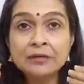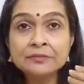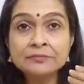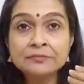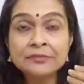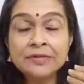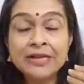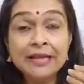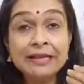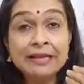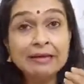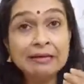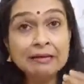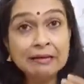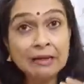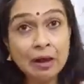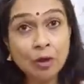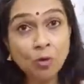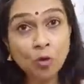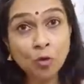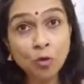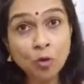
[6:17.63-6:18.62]
like
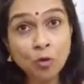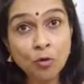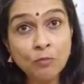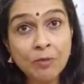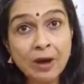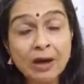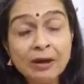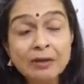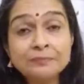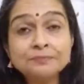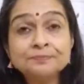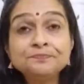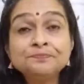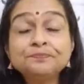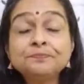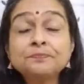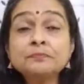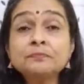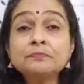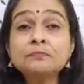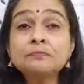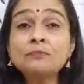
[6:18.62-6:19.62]
glaucoma
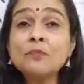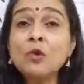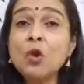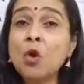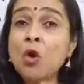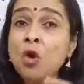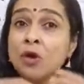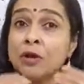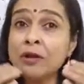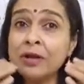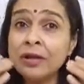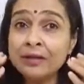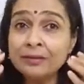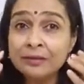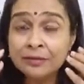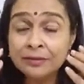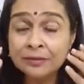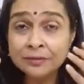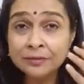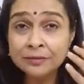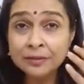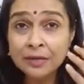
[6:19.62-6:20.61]

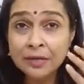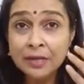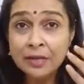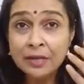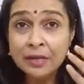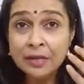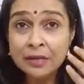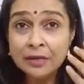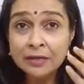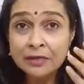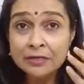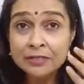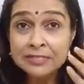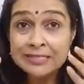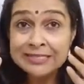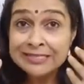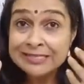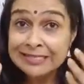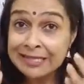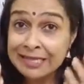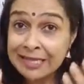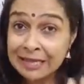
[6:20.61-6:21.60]
or
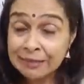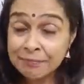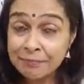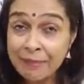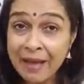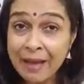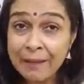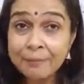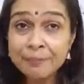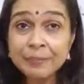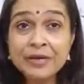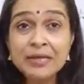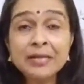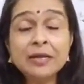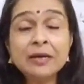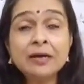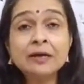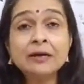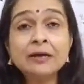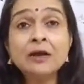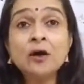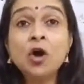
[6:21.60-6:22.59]
sleep
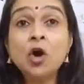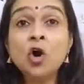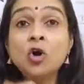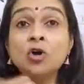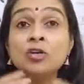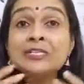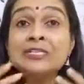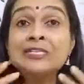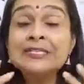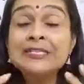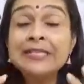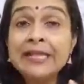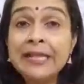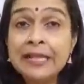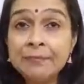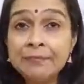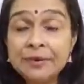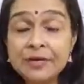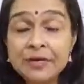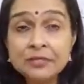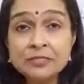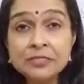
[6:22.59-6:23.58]
apnea or
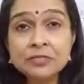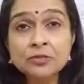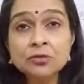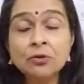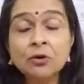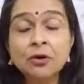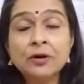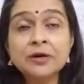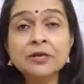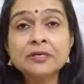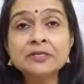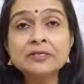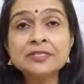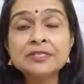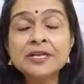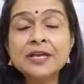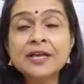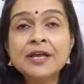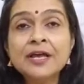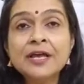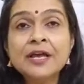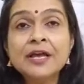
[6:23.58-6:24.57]
sleep disorders.
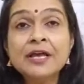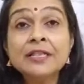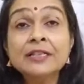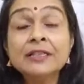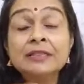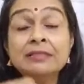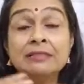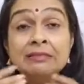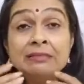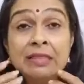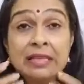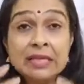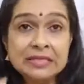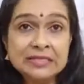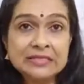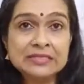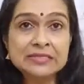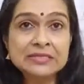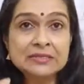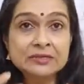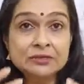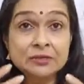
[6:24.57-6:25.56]

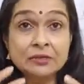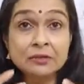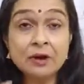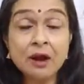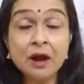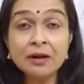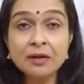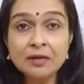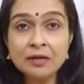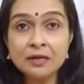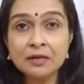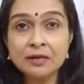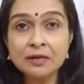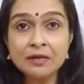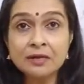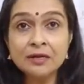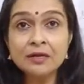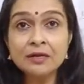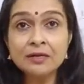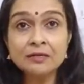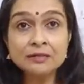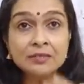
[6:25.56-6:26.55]
This Tratak,
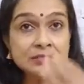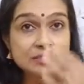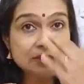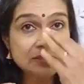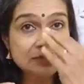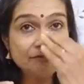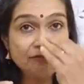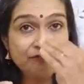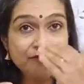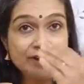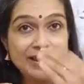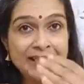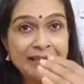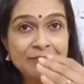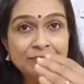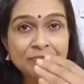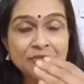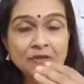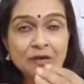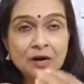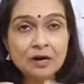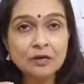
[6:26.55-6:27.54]
this
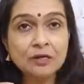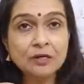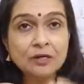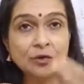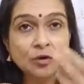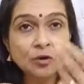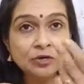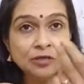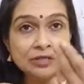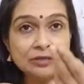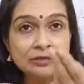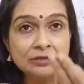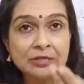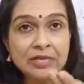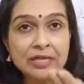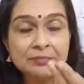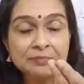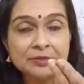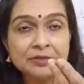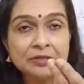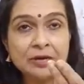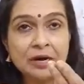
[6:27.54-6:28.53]
flame Tratak or the
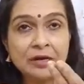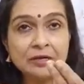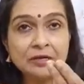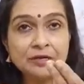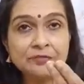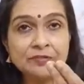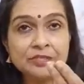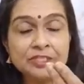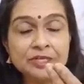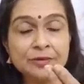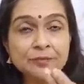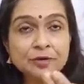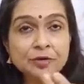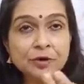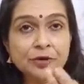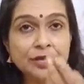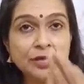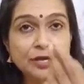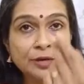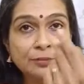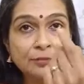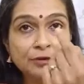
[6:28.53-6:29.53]
deep Tratak which I am
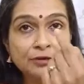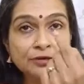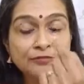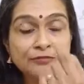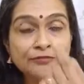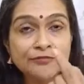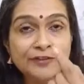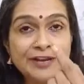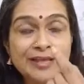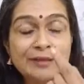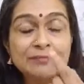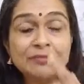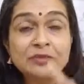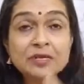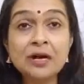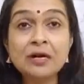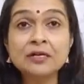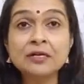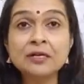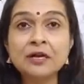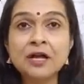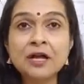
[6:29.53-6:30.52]
talking about, the flame
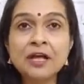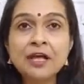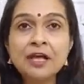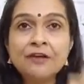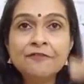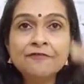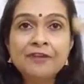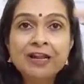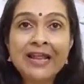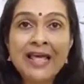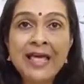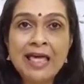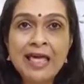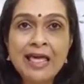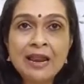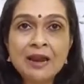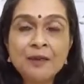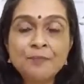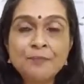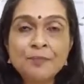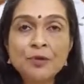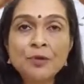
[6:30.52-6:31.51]
Tratak will
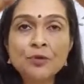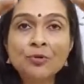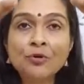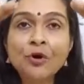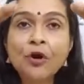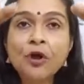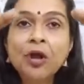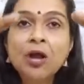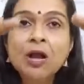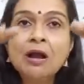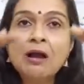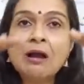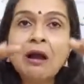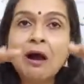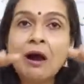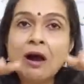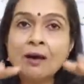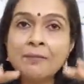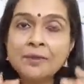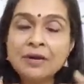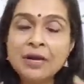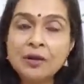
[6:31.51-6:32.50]
help you
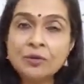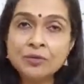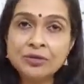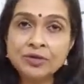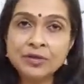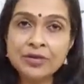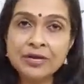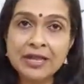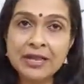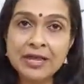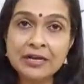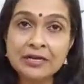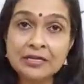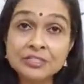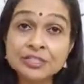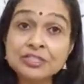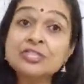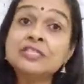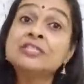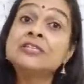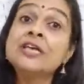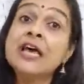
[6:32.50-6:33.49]
calm down your
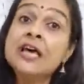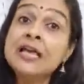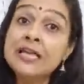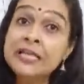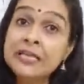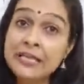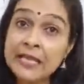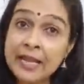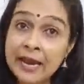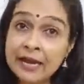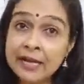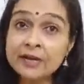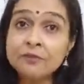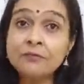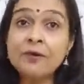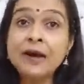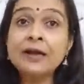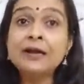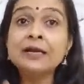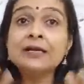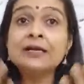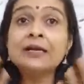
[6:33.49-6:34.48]
energies, yet
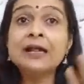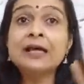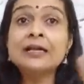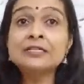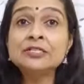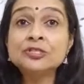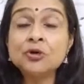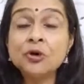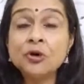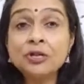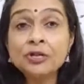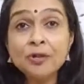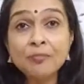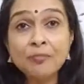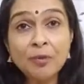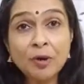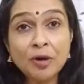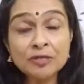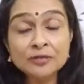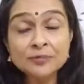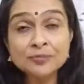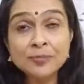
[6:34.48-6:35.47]
vitalize all the
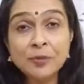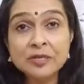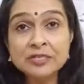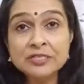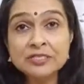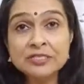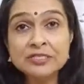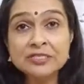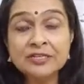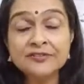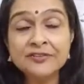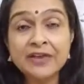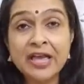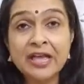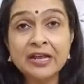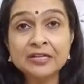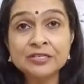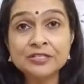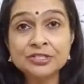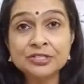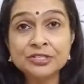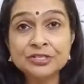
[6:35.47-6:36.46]
positive
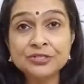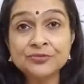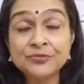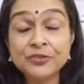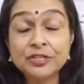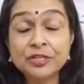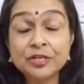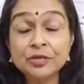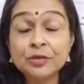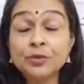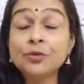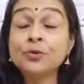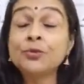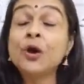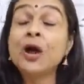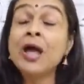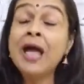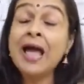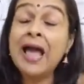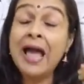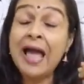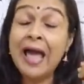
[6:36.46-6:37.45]
energies within you,
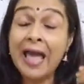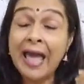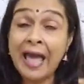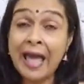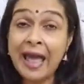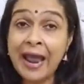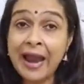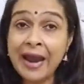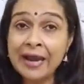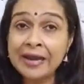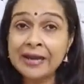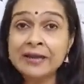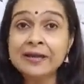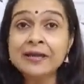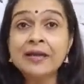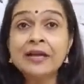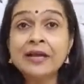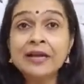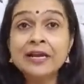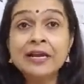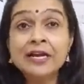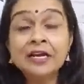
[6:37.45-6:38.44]
and
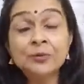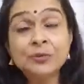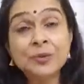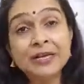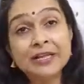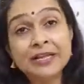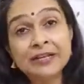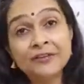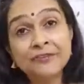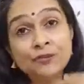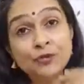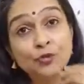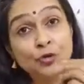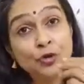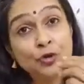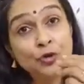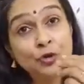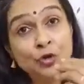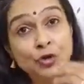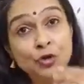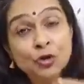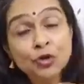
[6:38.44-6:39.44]
it will give you
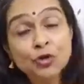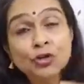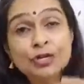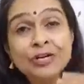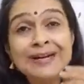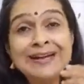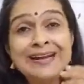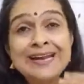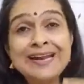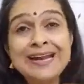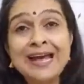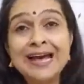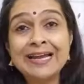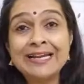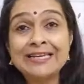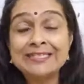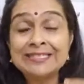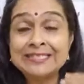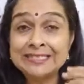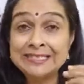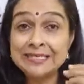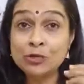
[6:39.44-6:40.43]
a good
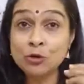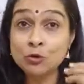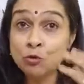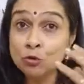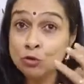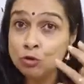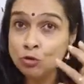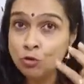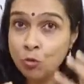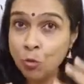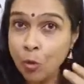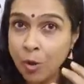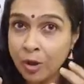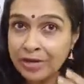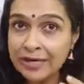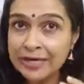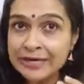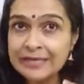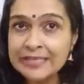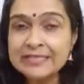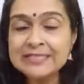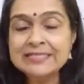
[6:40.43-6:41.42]
night's good
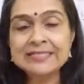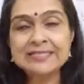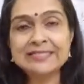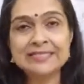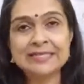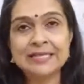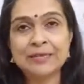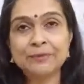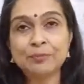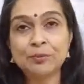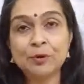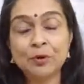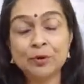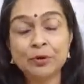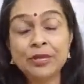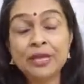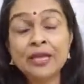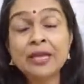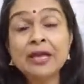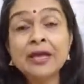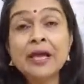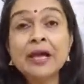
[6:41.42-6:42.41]
quality sleep.
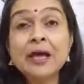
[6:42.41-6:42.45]
Okay,